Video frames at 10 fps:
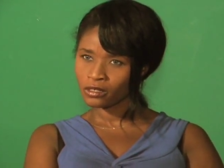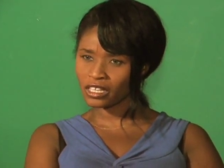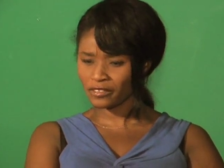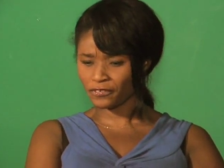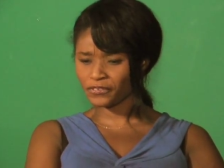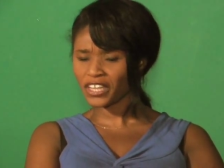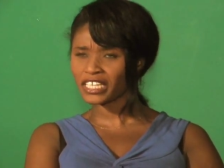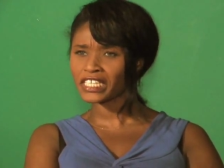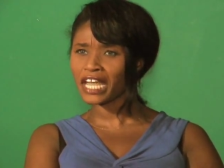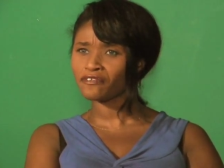And he
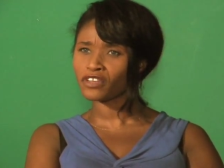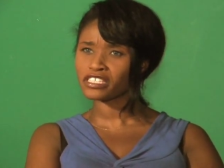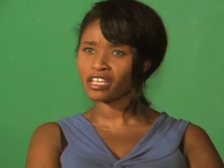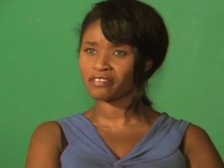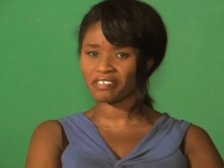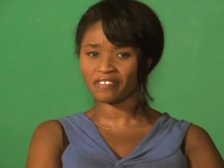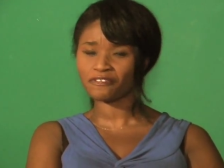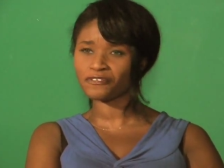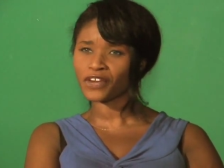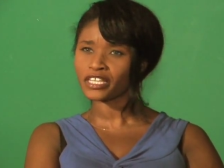fucking left us up that
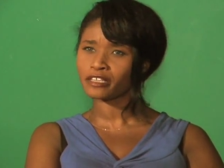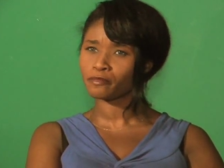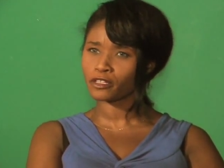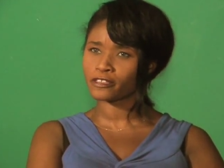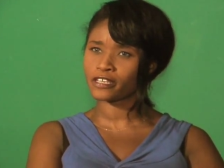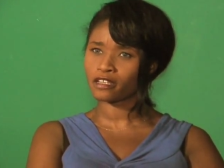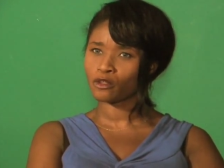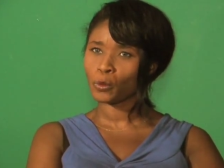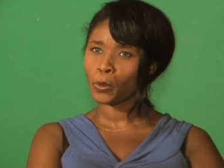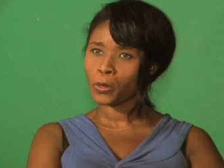fucking building.
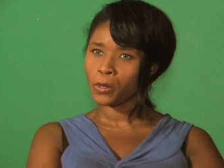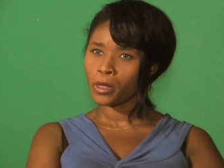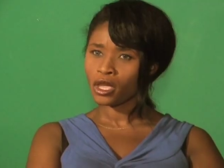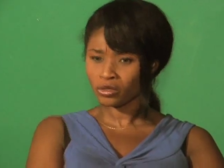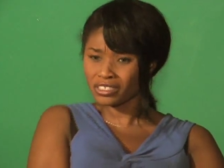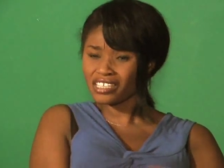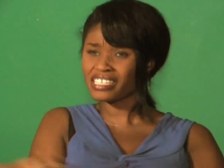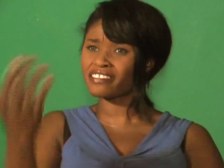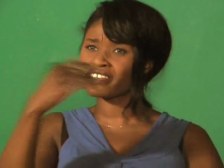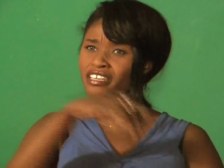Who does
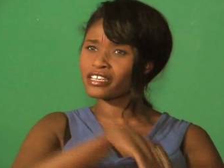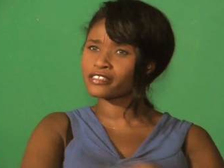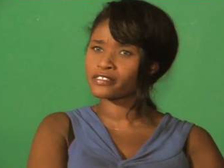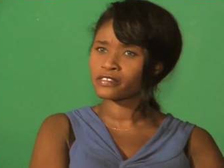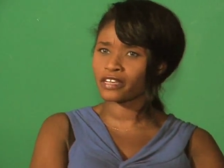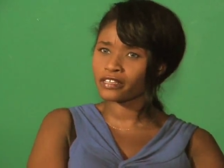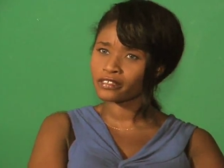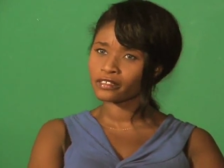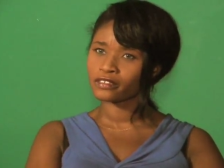he think he is, huh?